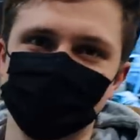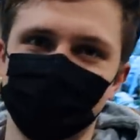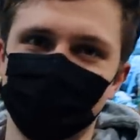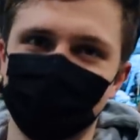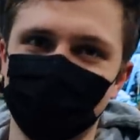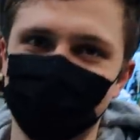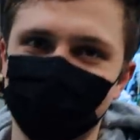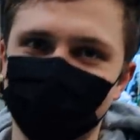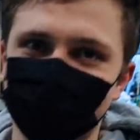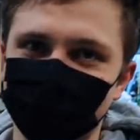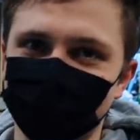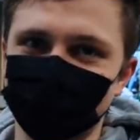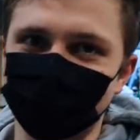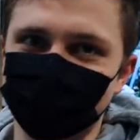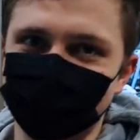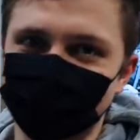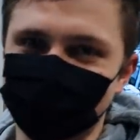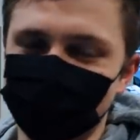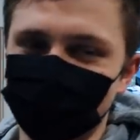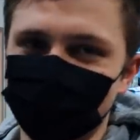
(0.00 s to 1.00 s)

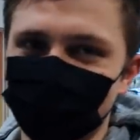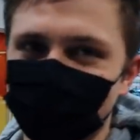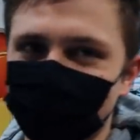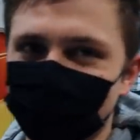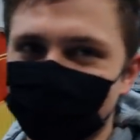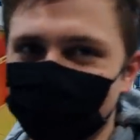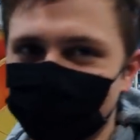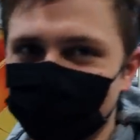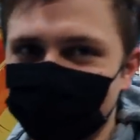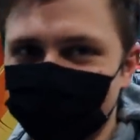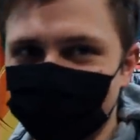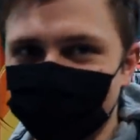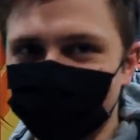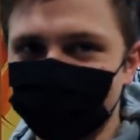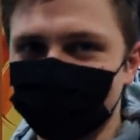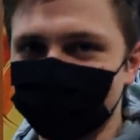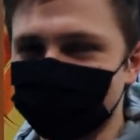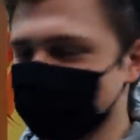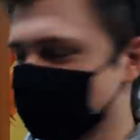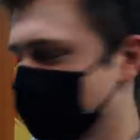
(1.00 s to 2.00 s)
Mariana Subway.
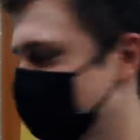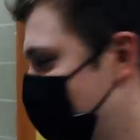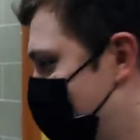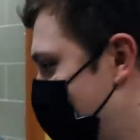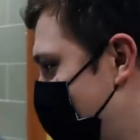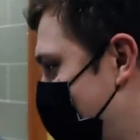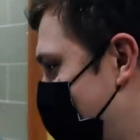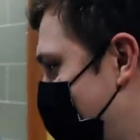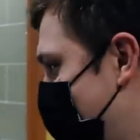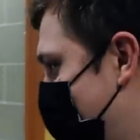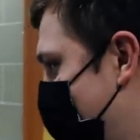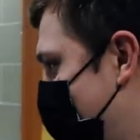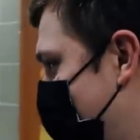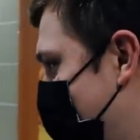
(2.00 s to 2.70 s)
Oh, foot long.